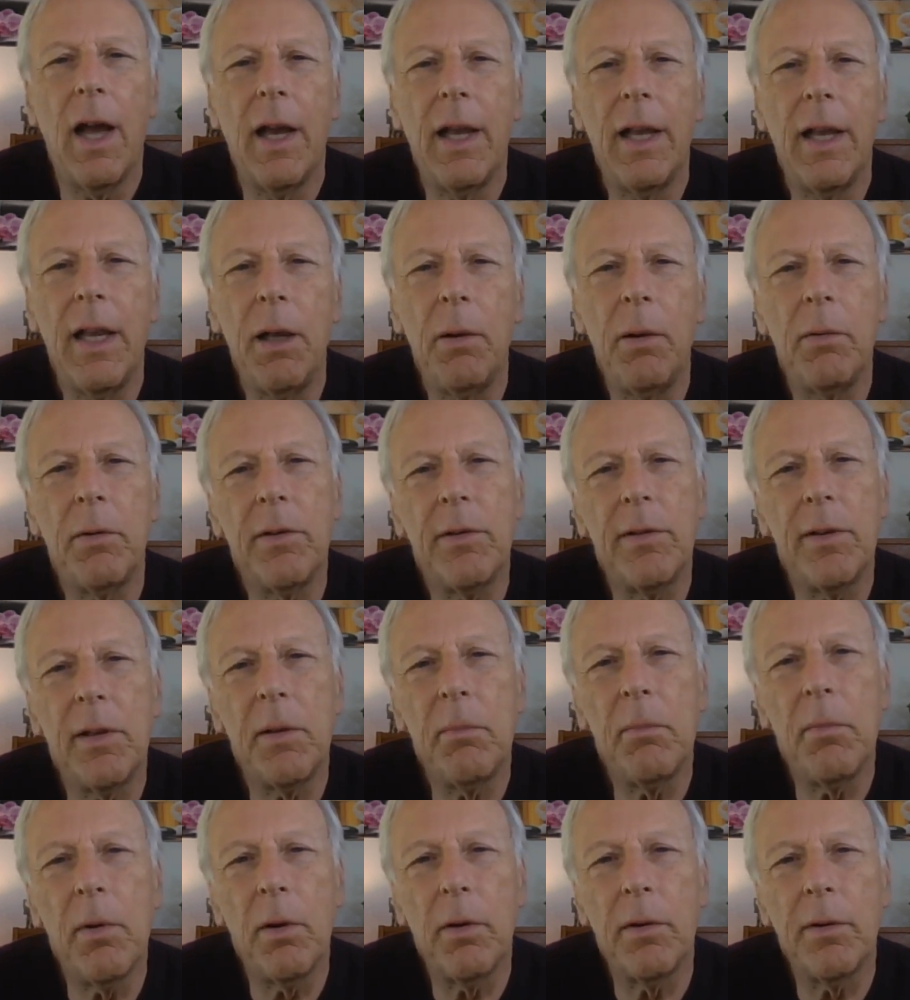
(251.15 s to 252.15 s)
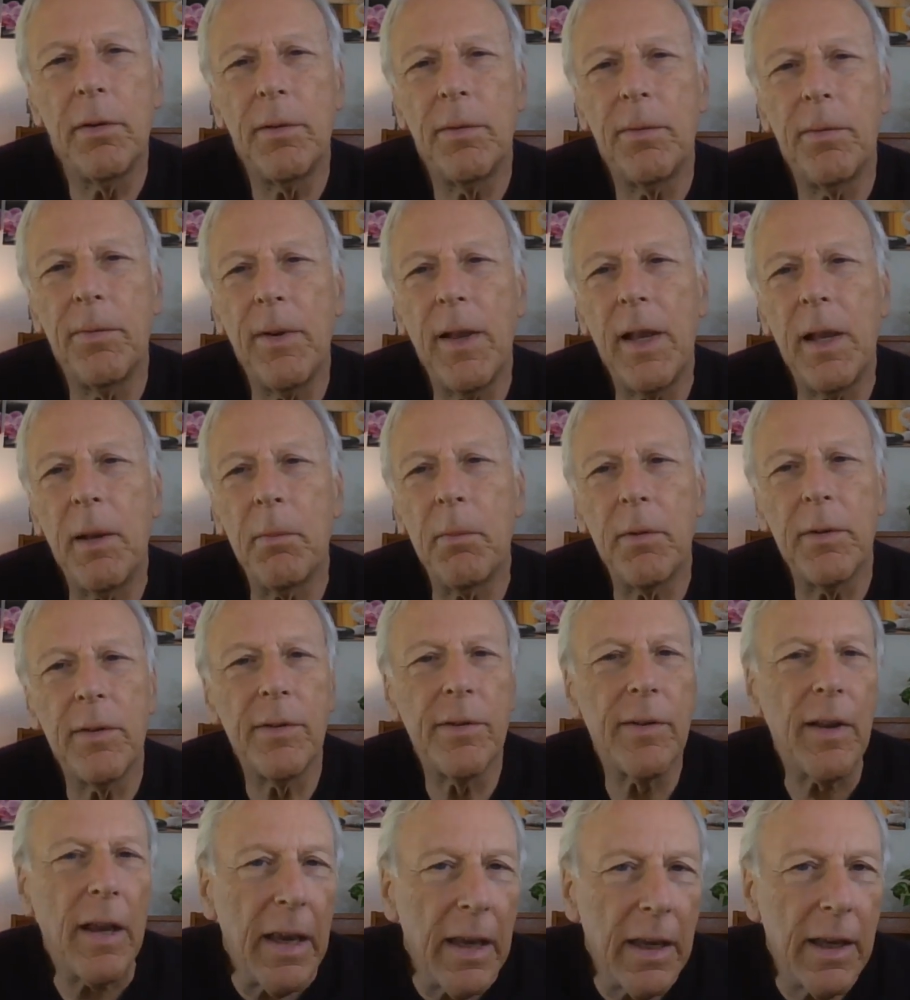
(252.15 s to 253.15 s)
He was the most famous
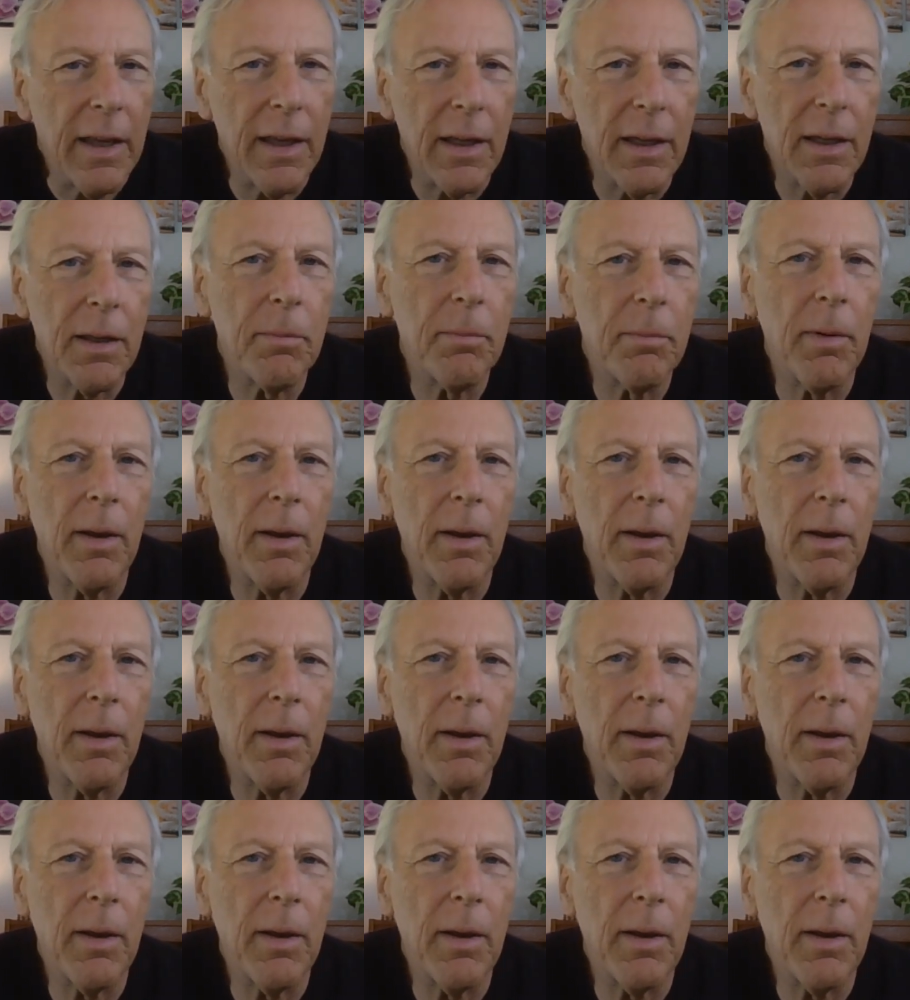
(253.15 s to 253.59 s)
psychic